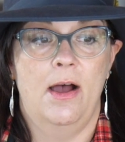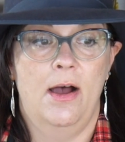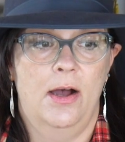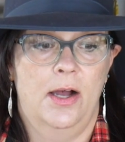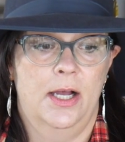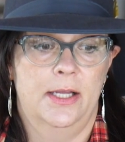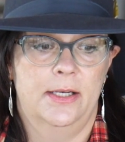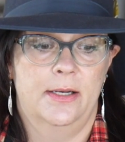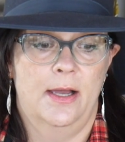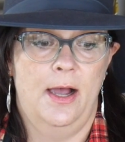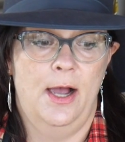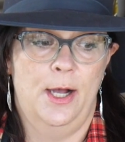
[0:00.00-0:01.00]

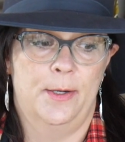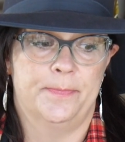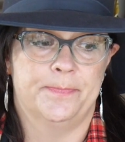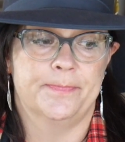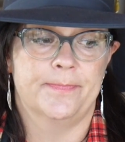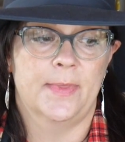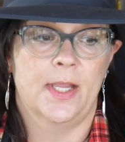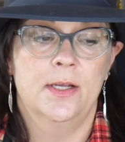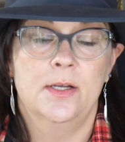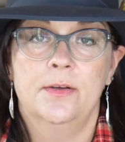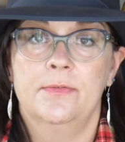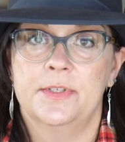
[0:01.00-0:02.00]
on
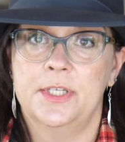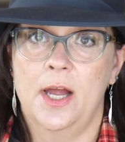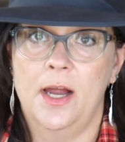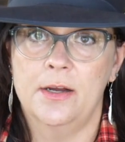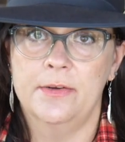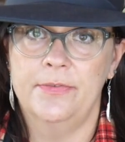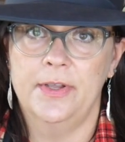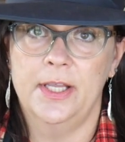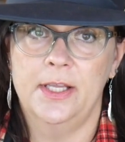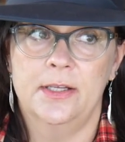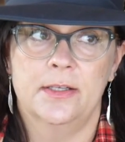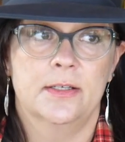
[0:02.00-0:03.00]

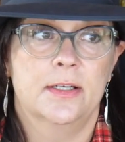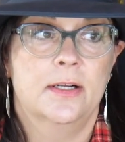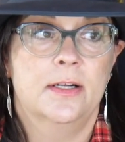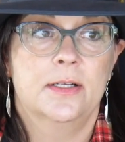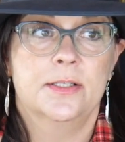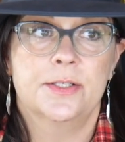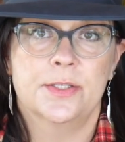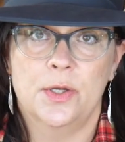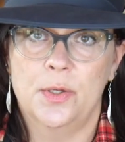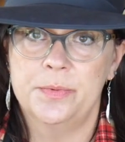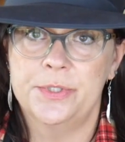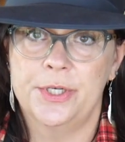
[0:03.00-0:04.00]
photography,
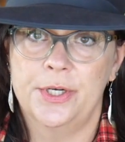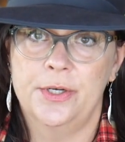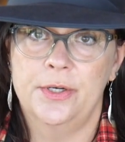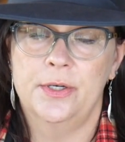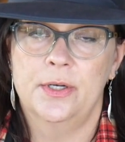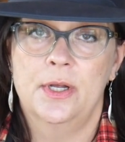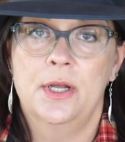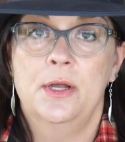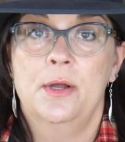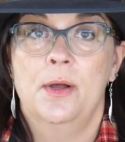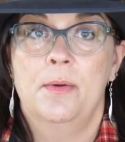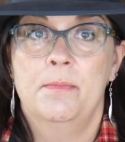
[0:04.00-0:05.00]
sculpture,
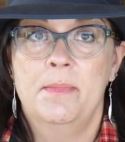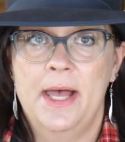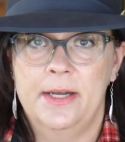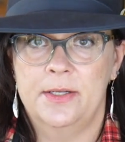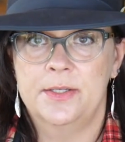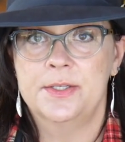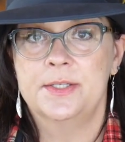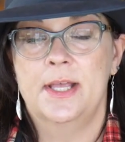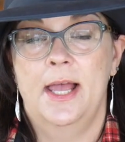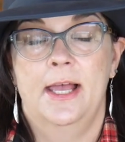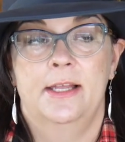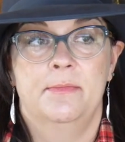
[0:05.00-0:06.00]
metals,
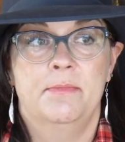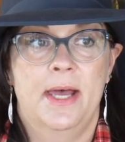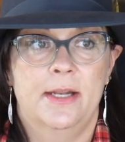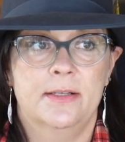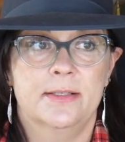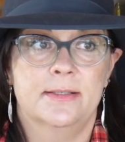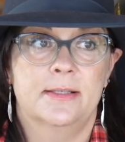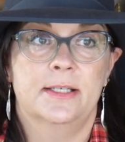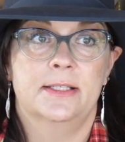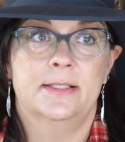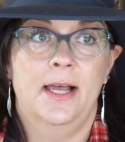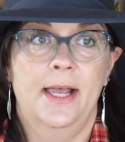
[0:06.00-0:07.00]
and metals,
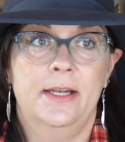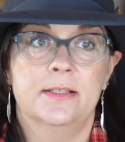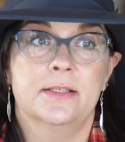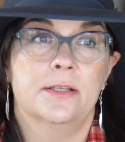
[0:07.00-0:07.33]
the title's a